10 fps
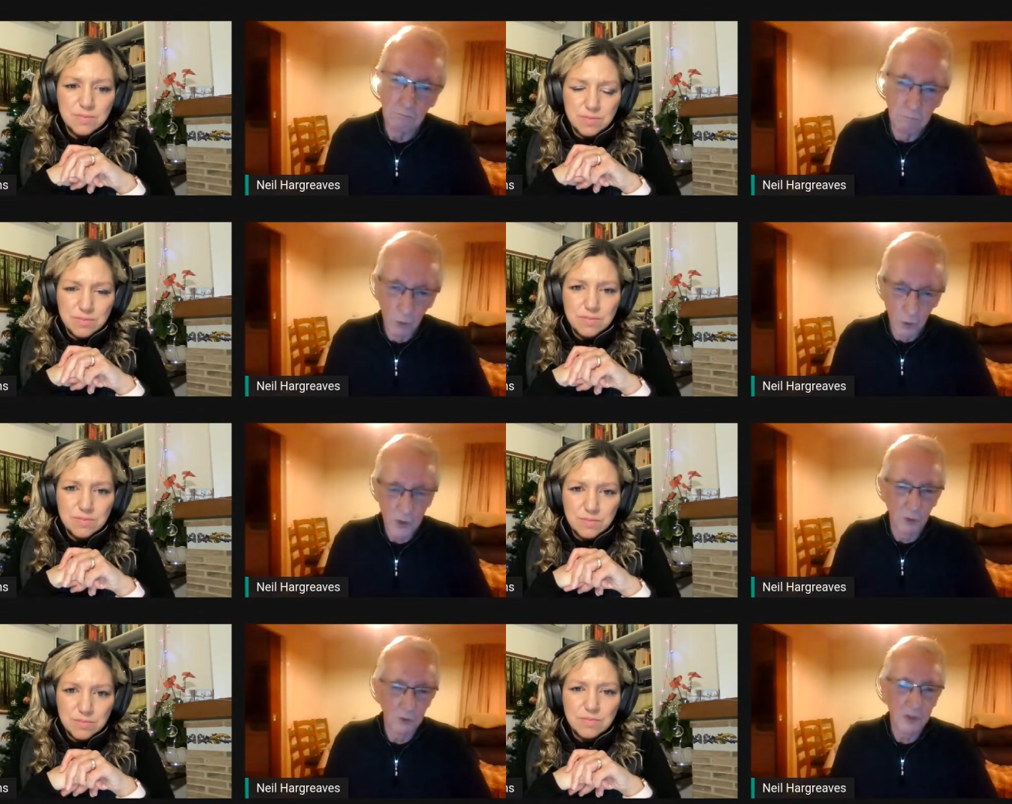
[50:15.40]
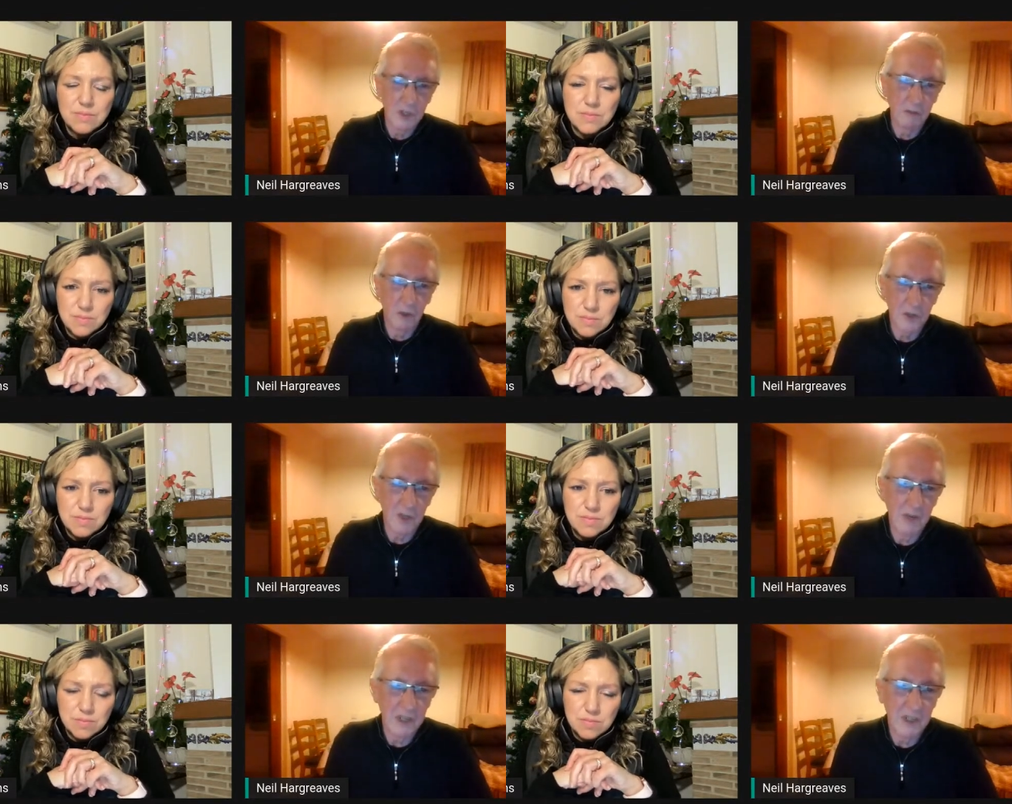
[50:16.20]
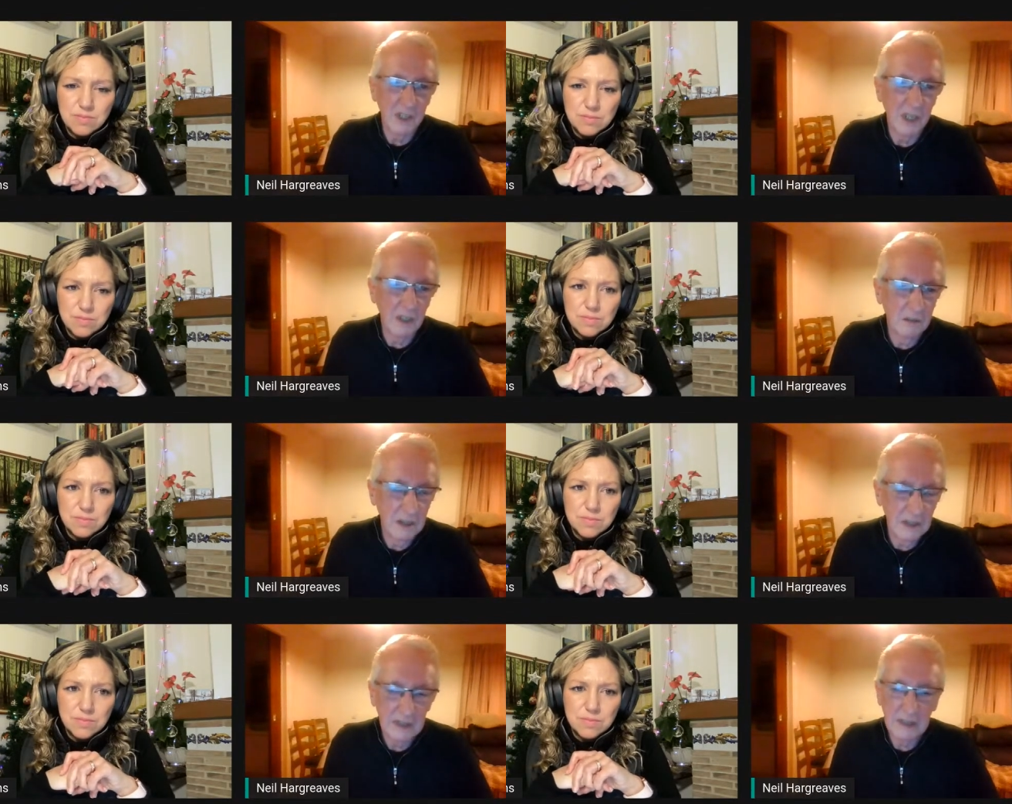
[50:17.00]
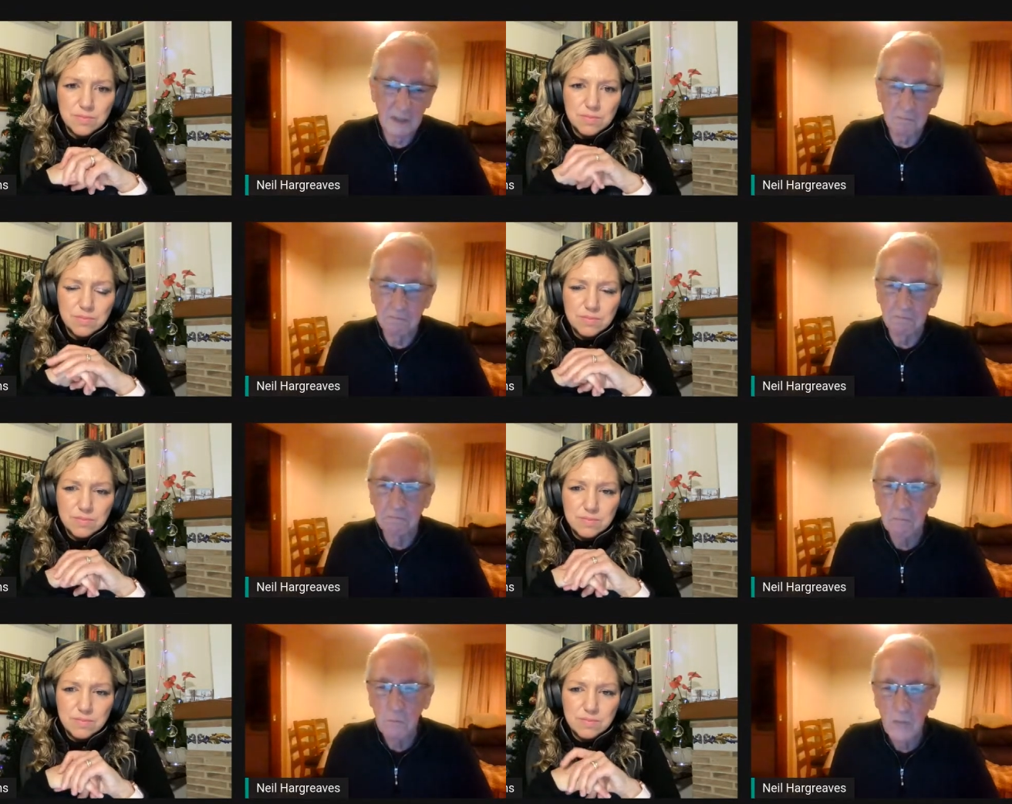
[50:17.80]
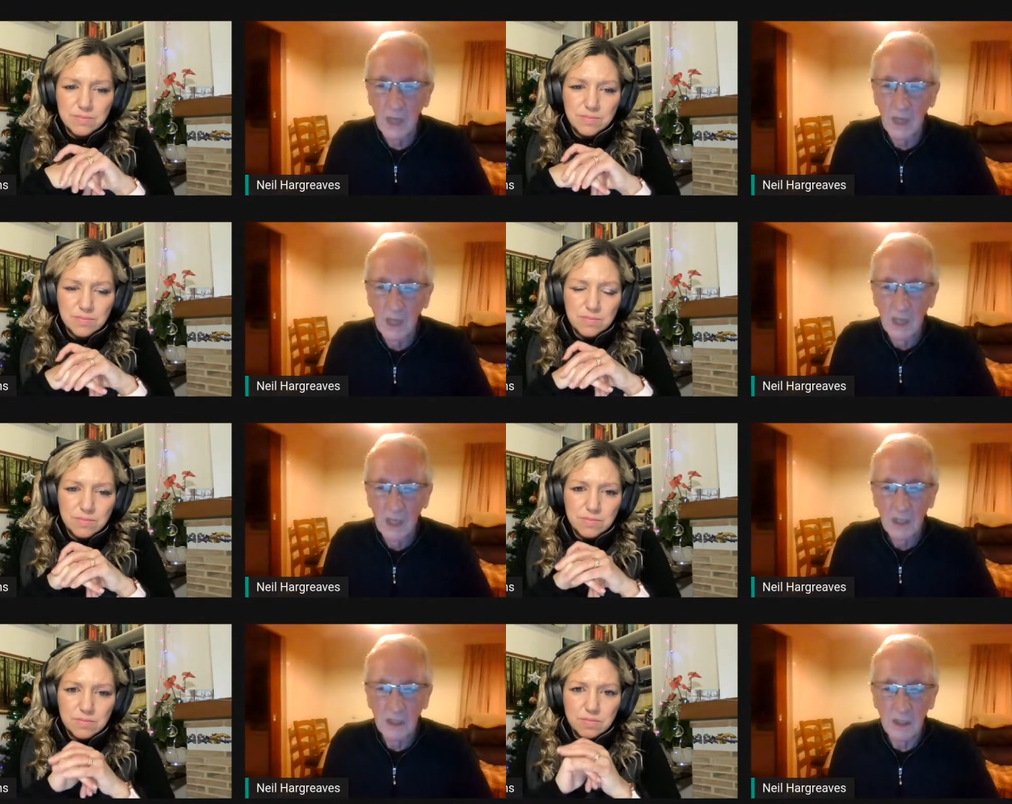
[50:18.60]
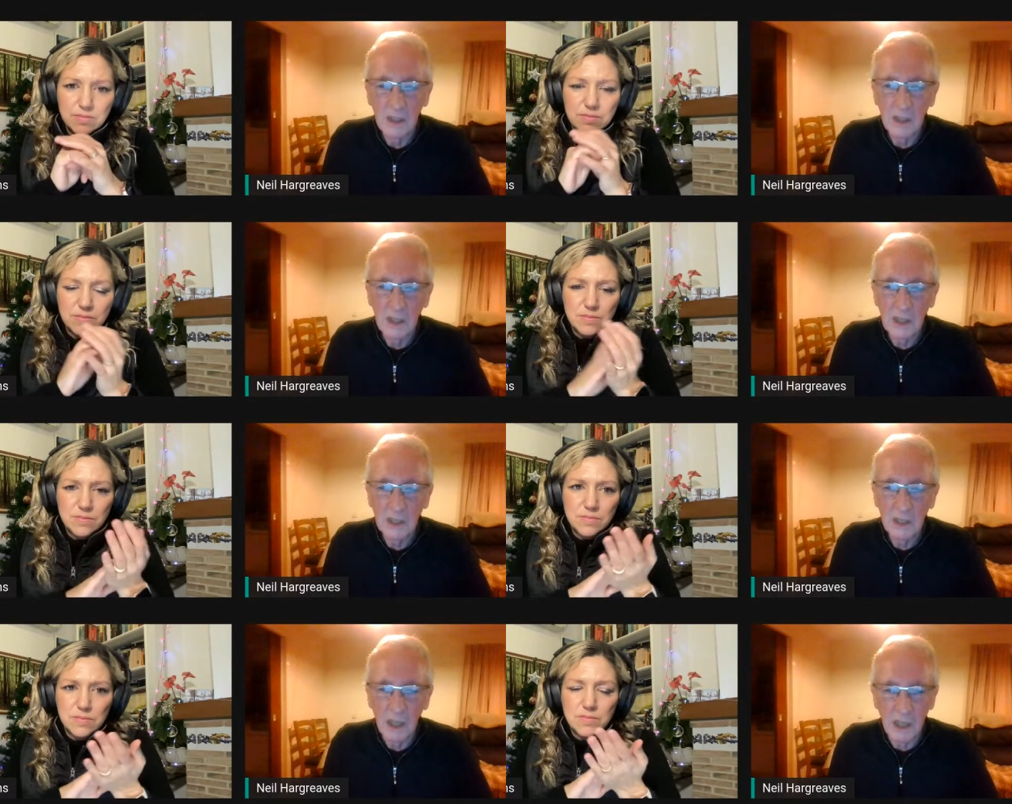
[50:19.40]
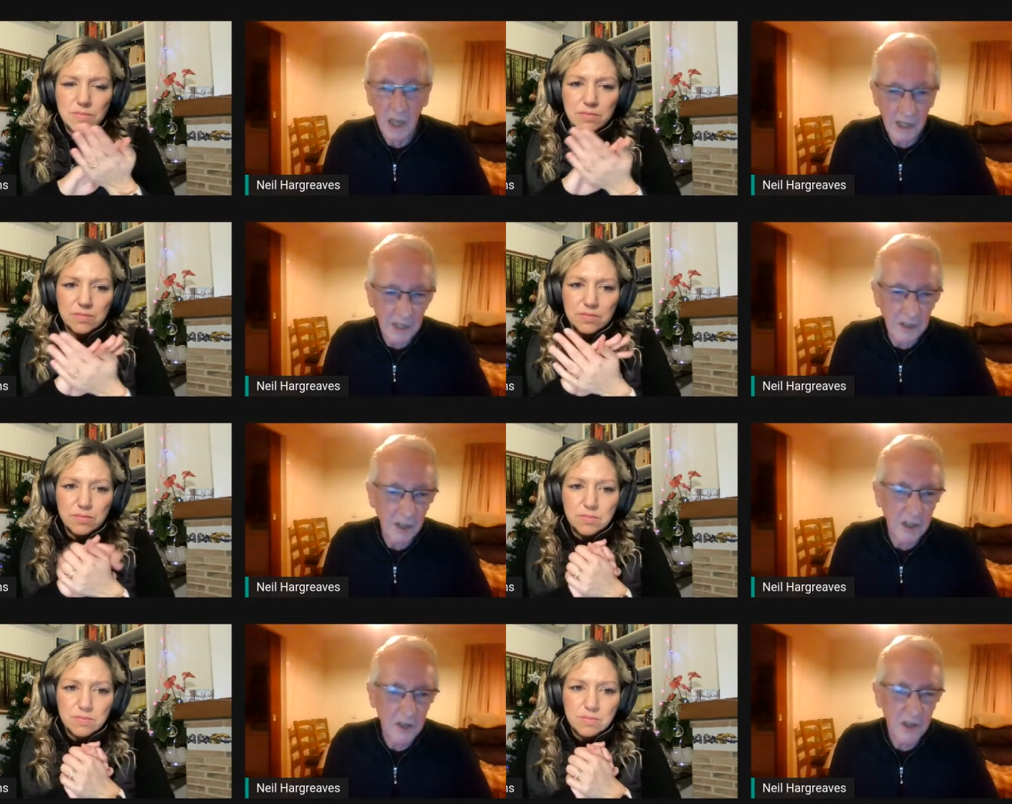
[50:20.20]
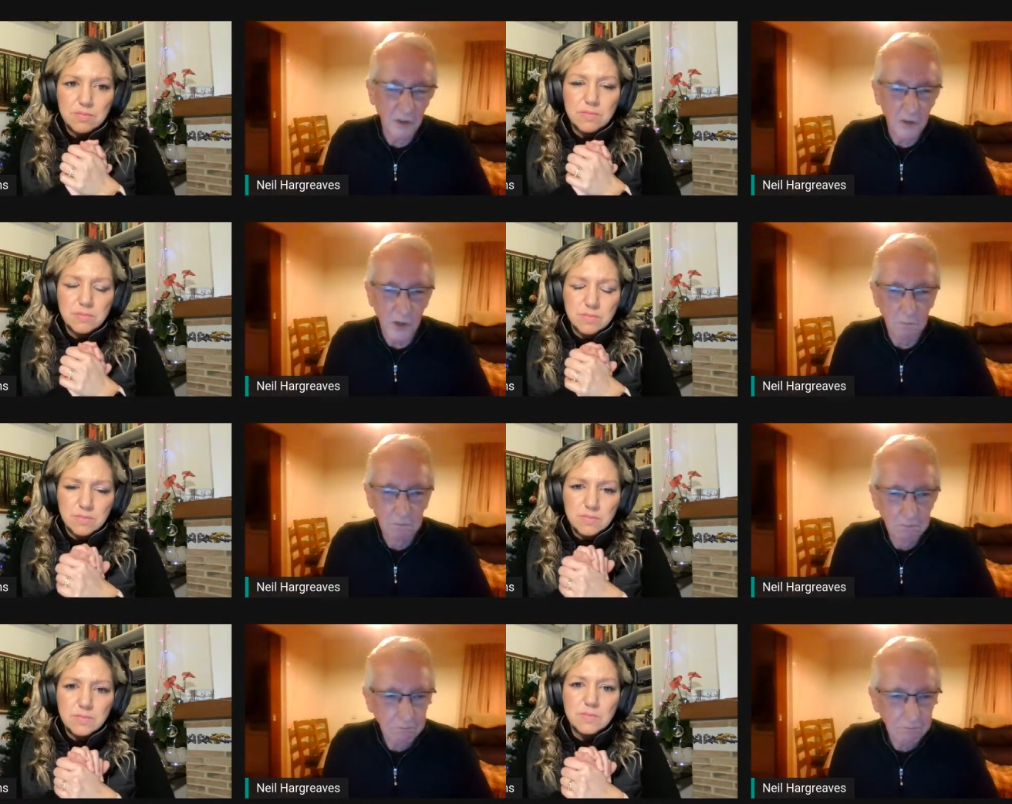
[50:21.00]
Speaker 1: most countries have automated now. Um, the uh, in, in India, there's still some.